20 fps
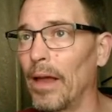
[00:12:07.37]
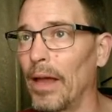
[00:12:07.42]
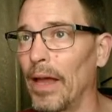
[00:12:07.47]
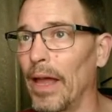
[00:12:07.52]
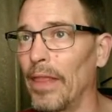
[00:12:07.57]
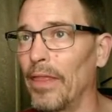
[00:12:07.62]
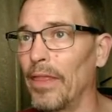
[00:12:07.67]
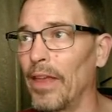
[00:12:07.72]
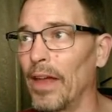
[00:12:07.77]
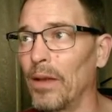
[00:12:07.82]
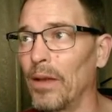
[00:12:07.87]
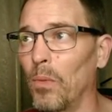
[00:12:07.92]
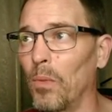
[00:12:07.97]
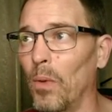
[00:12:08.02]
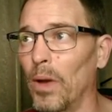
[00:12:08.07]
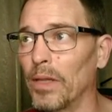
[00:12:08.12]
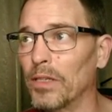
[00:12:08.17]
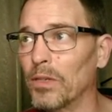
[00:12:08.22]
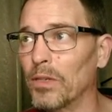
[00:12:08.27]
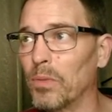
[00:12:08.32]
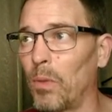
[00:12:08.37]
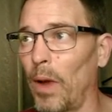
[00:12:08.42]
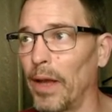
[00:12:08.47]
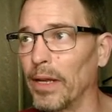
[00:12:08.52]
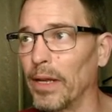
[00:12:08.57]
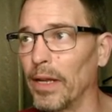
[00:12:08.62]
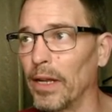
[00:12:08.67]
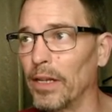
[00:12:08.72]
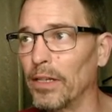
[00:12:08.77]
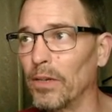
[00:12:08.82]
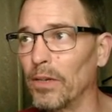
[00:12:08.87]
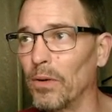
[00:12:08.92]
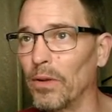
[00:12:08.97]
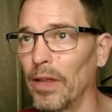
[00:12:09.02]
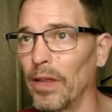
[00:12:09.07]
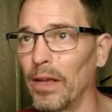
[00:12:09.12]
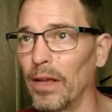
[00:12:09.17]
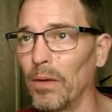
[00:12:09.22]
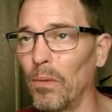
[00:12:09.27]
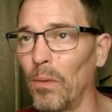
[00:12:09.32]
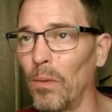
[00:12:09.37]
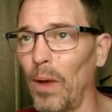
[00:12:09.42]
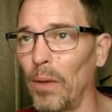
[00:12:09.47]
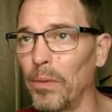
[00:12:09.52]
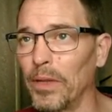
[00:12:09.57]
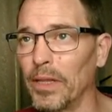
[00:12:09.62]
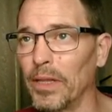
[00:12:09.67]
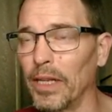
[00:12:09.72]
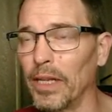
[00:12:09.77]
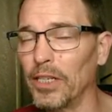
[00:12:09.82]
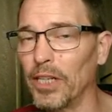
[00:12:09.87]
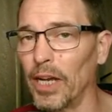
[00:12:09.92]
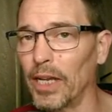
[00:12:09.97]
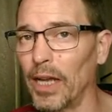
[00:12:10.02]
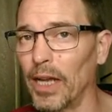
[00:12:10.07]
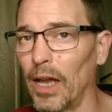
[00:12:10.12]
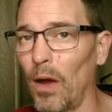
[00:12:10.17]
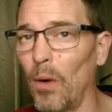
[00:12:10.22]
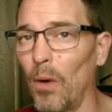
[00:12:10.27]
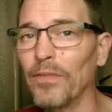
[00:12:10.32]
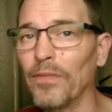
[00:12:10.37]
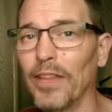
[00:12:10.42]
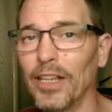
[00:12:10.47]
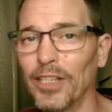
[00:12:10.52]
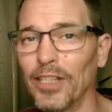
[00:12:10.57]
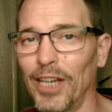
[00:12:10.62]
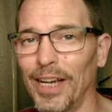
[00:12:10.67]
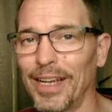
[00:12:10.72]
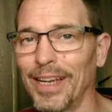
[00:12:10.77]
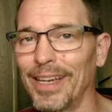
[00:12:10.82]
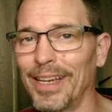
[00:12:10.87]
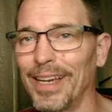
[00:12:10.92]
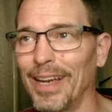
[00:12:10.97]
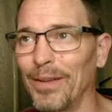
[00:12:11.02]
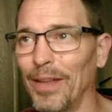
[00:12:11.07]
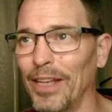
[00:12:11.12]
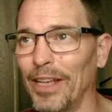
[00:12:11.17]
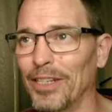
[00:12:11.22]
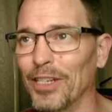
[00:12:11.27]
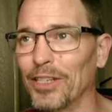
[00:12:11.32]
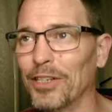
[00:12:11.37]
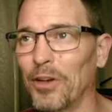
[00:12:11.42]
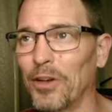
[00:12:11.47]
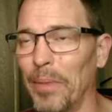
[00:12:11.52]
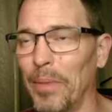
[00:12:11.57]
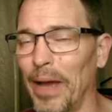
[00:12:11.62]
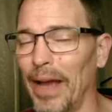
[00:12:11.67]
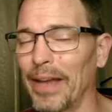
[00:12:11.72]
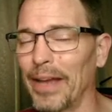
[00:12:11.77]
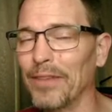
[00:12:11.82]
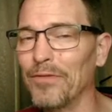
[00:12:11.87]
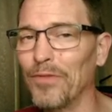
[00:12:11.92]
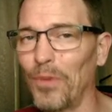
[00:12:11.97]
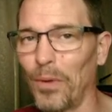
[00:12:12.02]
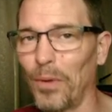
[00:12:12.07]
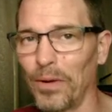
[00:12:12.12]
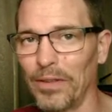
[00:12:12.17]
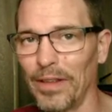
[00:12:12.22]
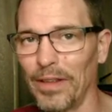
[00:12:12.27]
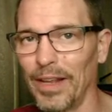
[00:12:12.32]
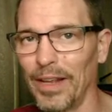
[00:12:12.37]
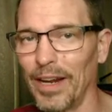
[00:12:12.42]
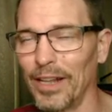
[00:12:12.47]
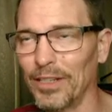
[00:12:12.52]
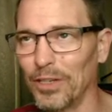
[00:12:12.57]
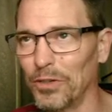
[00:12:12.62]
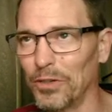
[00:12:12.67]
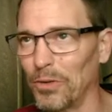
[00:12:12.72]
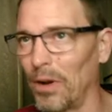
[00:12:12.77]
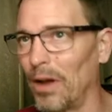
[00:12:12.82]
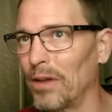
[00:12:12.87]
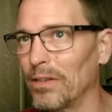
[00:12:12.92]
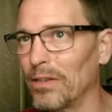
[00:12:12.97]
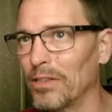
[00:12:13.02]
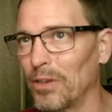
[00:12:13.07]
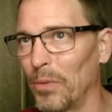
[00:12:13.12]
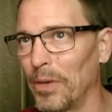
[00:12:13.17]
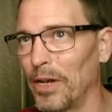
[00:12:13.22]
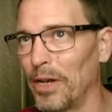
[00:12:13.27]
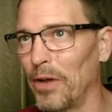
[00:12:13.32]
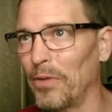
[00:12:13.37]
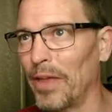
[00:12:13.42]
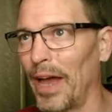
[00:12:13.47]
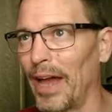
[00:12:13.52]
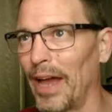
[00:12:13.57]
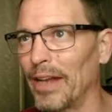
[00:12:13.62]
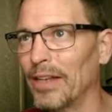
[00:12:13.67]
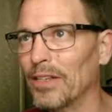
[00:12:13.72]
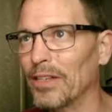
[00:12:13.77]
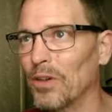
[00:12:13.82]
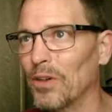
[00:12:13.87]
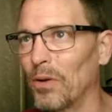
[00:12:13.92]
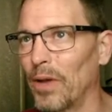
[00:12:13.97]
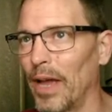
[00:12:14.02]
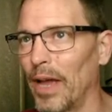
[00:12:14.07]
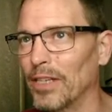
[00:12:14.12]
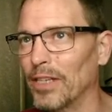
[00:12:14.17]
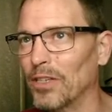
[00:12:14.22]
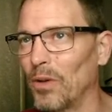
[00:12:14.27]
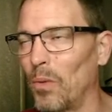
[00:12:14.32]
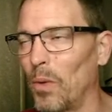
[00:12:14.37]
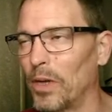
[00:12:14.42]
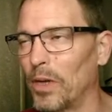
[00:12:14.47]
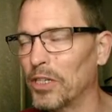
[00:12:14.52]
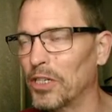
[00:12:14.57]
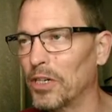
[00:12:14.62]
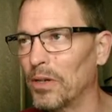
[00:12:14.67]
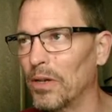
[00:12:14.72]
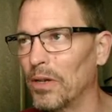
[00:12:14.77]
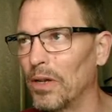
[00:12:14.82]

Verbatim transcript: And then what's white going to do? Are they why wouldn't they check it? Oh, if they check again, they just go back and forth and then it's a draw. So we know that. So okay, so what should